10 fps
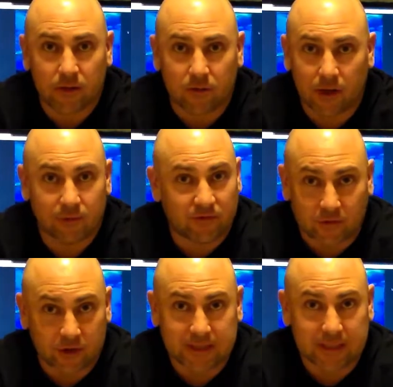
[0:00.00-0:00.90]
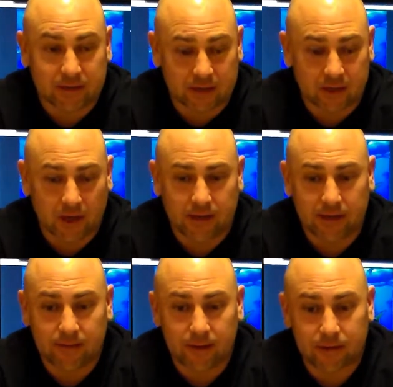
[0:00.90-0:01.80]
right? Before you take the shot,
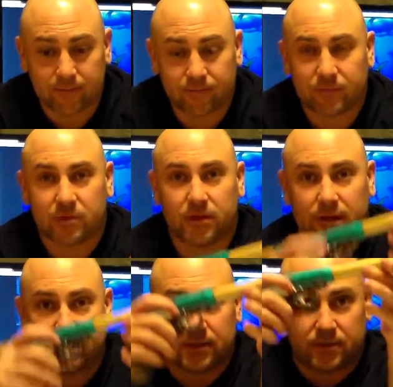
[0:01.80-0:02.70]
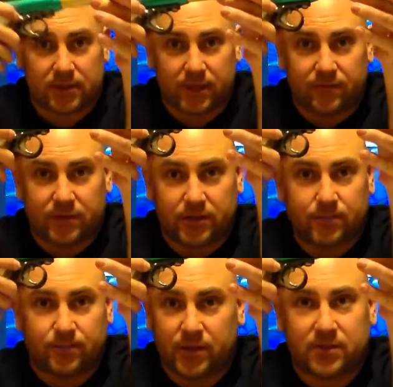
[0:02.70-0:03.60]
and then you got the little safety.
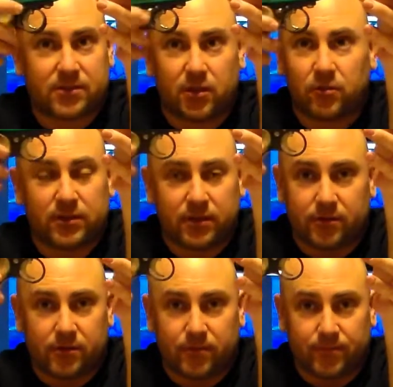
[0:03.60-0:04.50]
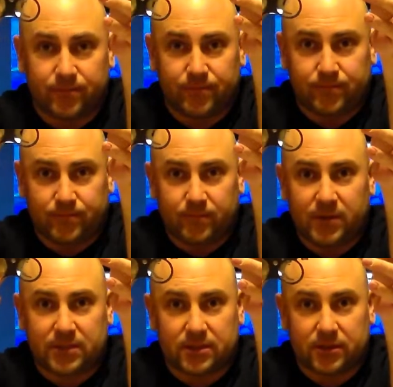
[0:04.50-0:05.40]
That's the only other
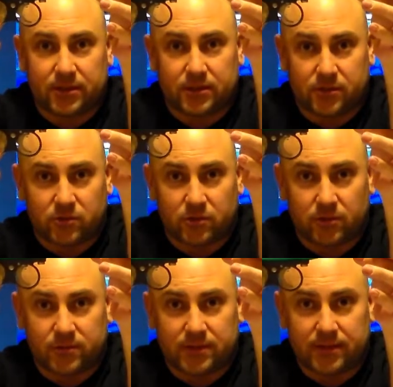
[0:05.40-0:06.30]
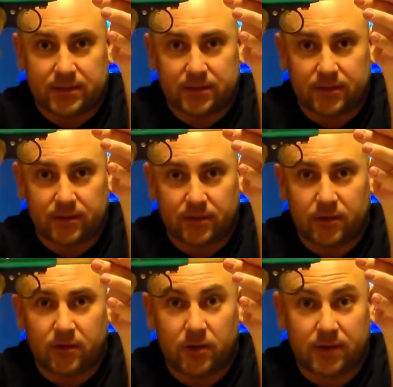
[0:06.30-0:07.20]
basically control to this thing.
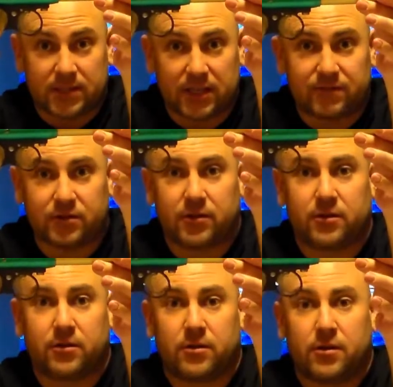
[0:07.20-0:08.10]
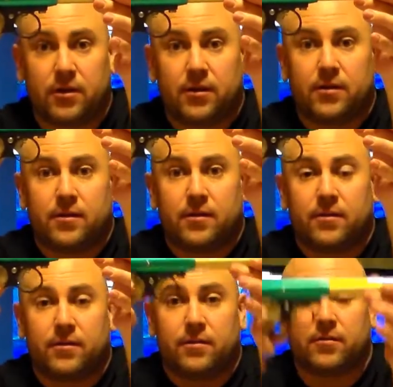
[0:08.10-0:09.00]
You got the safety right here,
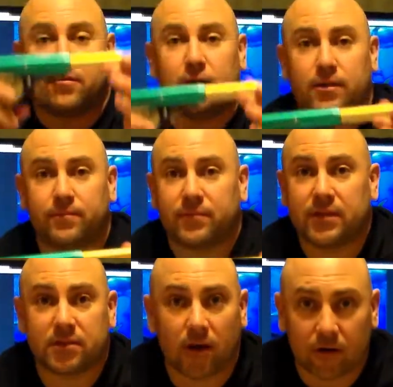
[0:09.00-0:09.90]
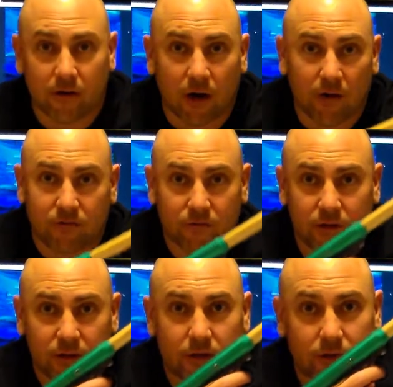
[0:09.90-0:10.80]
right? It's on or off.
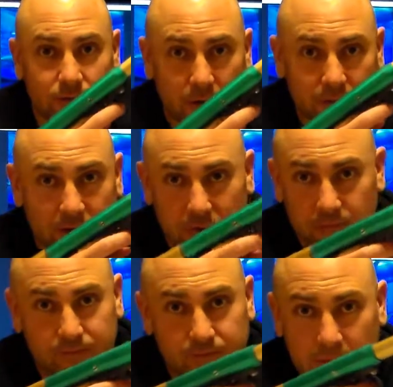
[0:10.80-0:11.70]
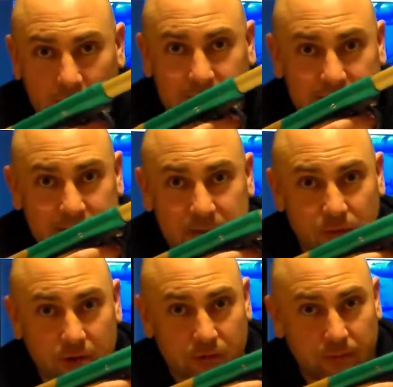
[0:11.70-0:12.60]
You know, you probably, I guess at this
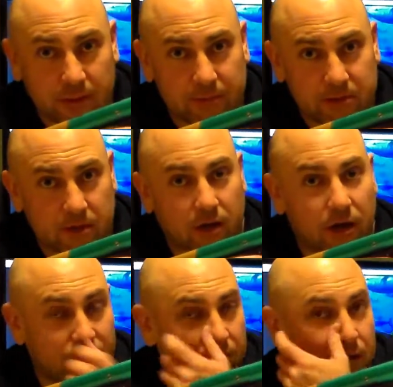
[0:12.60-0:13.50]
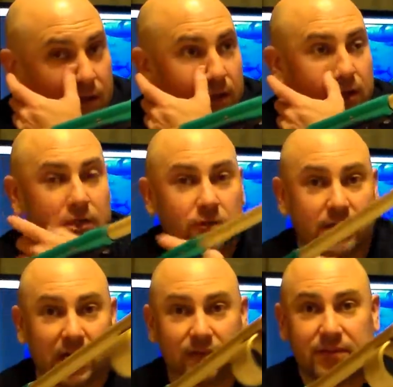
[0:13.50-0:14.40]
point you would maybe turn it off. You would
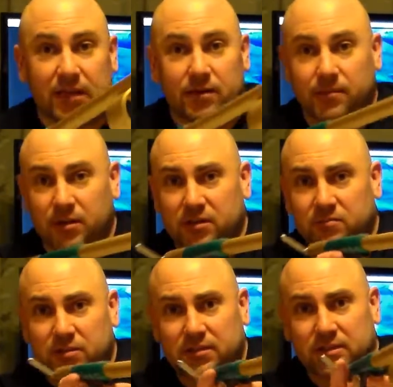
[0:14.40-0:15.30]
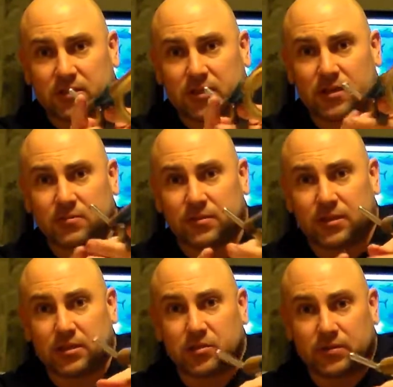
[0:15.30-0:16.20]
dive down. I'm not going to point this you guys, but
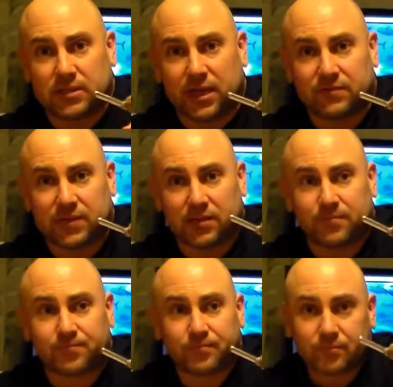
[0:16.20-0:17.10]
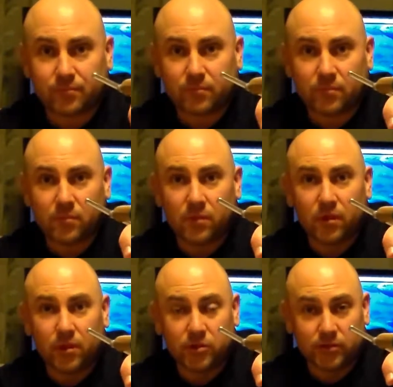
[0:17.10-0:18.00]
then you would dive down.
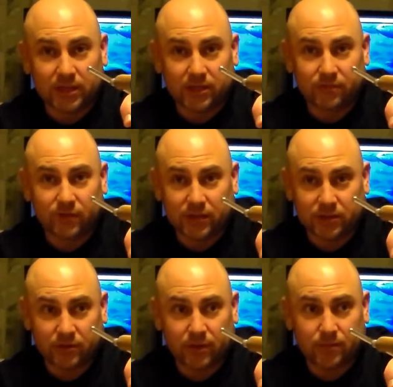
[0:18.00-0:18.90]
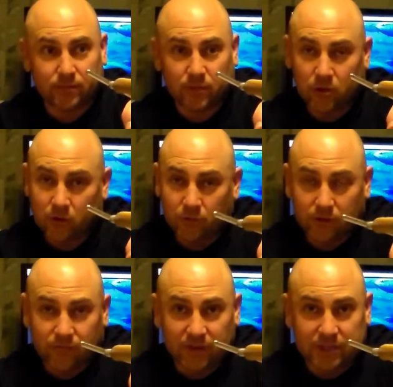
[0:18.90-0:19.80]
You get your fish, right? When
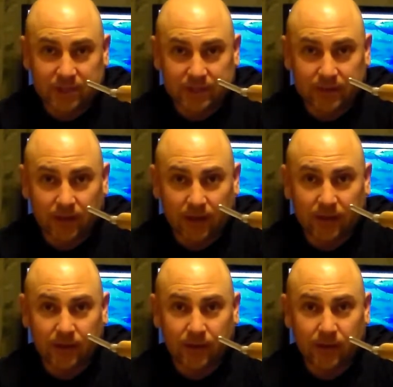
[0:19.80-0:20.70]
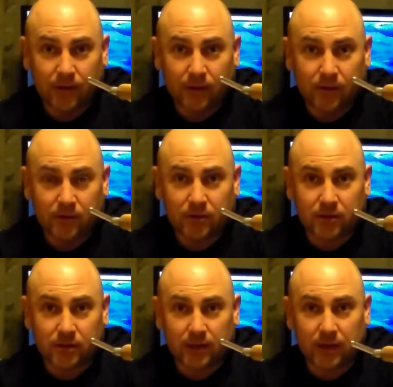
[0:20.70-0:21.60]
your fish is in line,
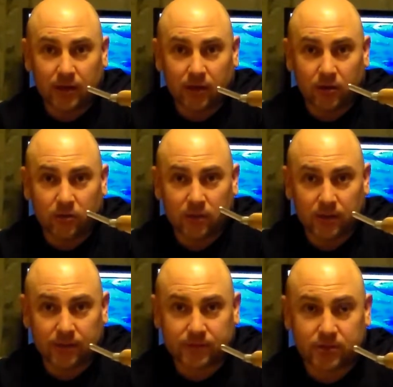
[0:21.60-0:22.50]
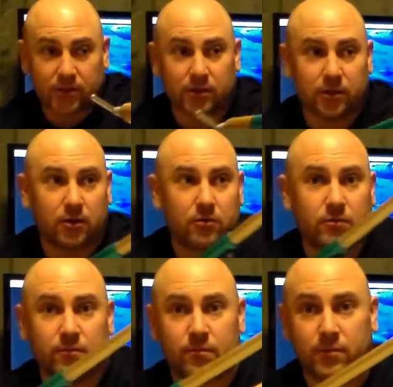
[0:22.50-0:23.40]
let it go, let the trigger go.
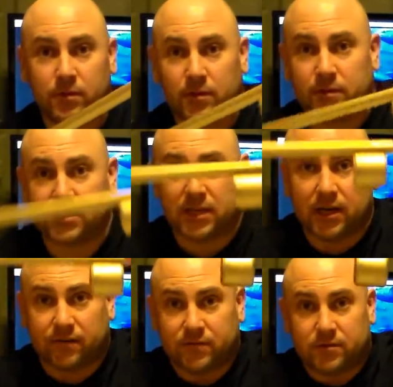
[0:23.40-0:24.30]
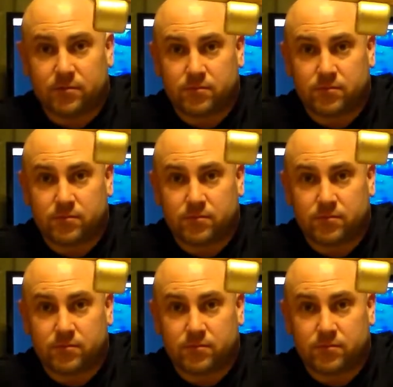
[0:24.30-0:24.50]
The shaft,